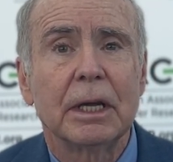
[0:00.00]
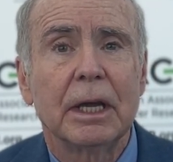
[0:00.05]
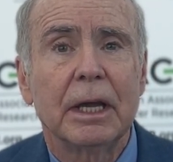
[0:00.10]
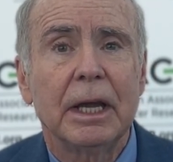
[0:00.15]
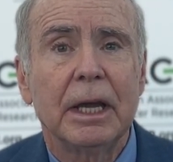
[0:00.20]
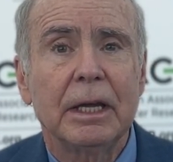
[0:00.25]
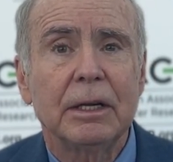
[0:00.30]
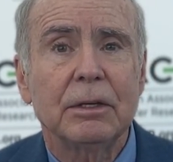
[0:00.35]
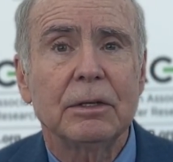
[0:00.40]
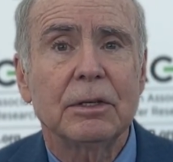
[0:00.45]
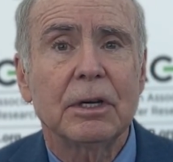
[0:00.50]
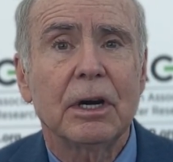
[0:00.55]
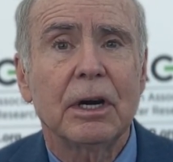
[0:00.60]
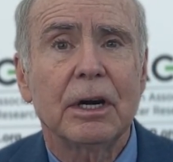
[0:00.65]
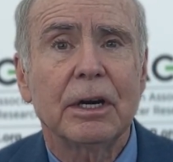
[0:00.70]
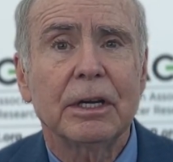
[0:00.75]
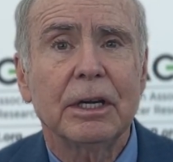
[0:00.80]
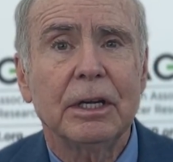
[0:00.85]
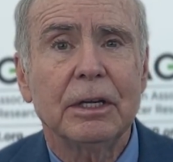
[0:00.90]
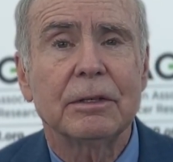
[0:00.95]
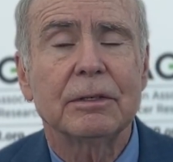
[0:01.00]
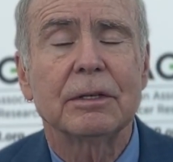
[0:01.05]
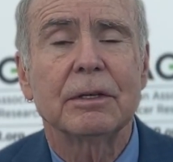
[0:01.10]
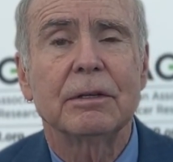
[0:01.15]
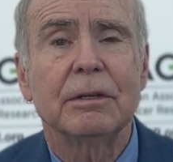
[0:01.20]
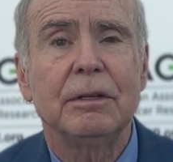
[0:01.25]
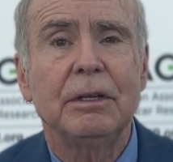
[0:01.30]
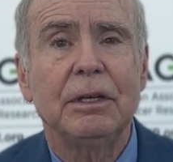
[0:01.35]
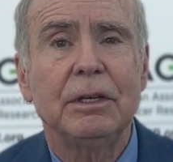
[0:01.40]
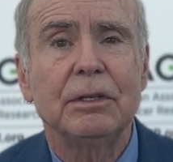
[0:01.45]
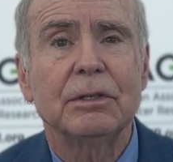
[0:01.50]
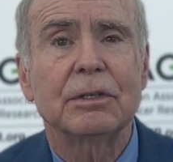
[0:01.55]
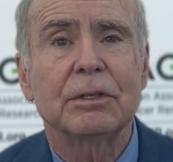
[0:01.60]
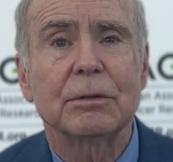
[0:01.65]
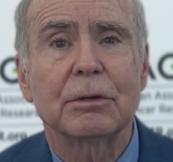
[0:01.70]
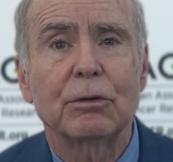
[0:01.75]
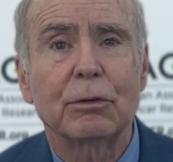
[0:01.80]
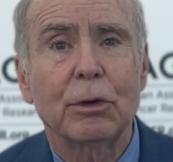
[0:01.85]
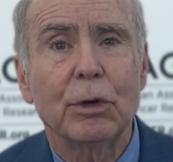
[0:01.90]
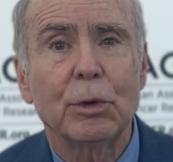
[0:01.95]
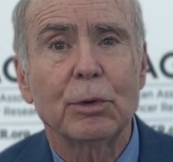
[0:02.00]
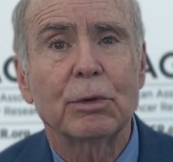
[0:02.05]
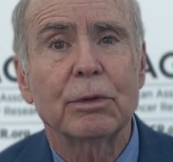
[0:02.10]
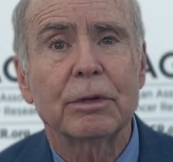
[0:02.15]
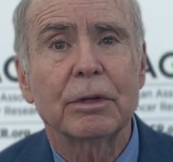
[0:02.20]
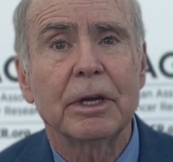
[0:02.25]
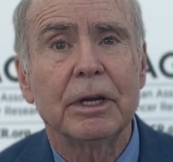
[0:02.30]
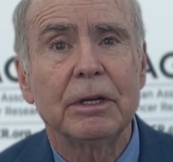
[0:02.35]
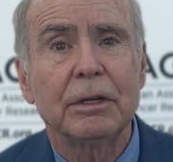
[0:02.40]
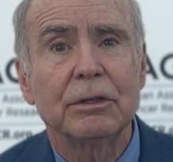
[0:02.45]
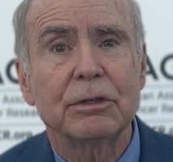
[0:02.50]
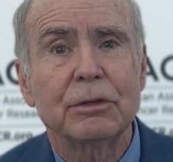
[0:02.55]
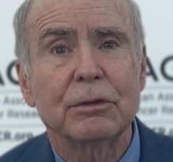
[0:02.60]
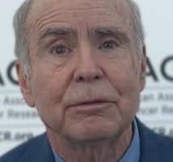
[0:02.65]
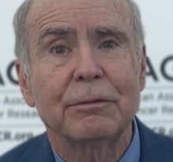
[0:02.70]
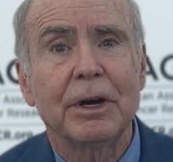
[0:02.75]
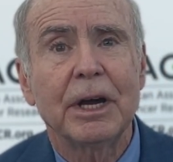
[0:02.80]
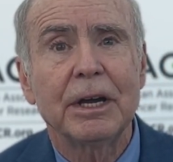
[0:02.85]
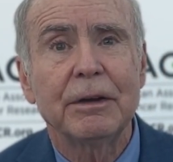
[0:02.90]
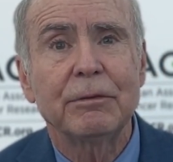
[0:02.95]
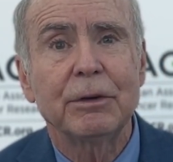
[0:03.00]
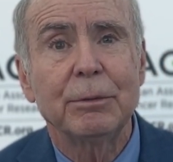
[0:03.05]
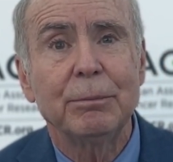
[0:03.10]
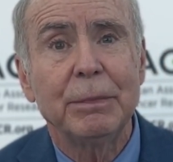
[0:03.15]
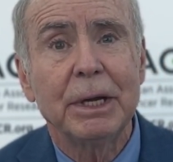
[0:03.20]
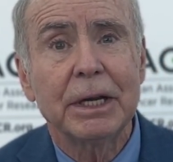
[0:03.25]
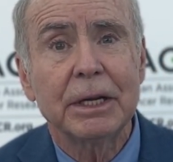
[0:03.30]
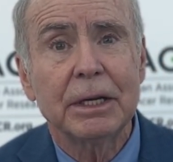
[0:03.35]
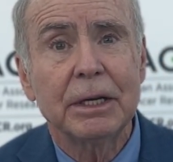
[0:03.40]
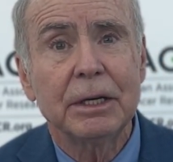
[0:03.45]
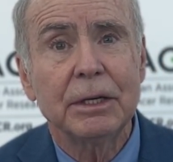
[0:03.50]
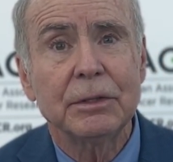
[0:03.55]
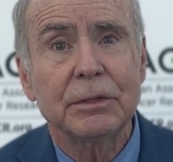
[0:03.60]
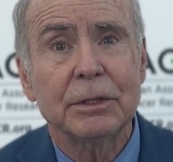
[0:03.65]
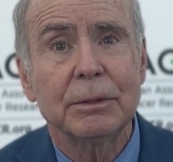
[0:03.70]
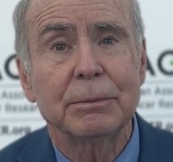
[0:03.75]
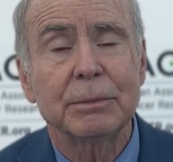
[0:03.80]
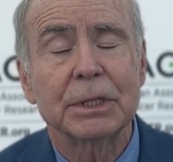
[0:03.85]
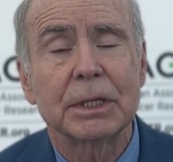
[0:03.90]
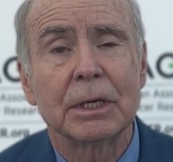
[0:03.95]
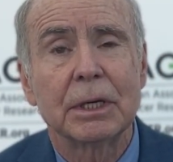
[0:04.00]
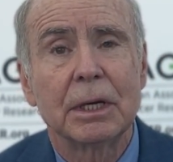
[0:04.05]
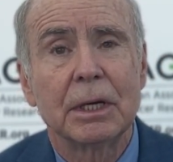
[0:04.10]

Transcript: and target these growth and survival mechanisms.